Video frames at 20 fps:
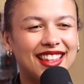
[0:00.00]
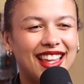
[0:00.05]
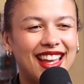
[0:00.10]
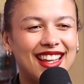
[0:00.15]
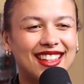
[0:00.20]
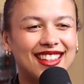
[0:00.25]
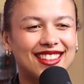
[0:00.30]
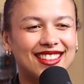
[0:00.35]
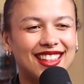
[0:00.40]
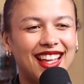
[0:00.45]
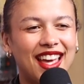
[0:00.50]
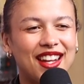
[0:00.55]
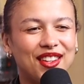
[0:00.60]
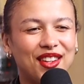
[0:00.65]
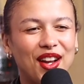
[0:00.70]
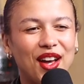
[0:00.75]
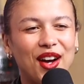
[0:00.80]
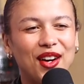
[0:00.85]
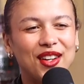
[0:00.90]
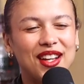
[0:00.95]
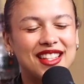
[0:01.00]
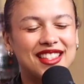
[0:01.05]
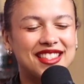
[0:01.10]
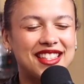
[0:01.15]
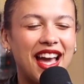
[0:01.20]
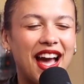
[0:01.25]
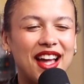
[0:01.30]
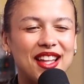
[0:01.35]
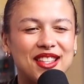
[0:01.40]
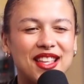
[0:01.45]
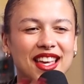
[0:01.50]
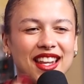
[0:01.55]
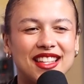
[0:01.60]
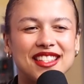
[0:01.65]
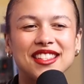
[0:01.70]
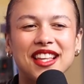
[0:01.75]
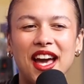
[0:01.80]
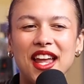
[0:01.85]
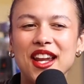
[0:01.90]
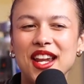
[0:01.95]
like I don't know. It
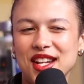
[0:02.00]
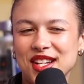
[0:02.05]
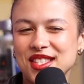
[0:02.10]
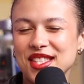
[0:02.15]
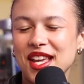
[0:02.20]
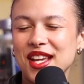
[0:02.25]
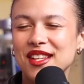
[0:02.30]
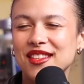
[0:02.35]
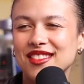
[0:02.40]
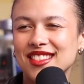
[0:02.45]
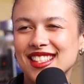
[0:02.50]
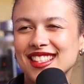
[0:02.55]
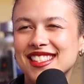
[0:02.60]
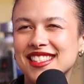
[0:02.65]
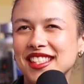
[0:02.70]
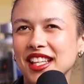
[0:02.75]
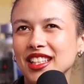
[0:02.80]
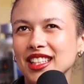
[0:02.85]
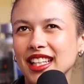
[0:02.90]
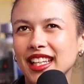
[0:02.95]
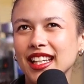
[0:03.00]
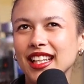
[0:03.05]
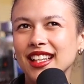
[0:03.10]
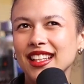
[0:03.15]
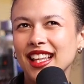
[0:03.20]
is kind of just like silly.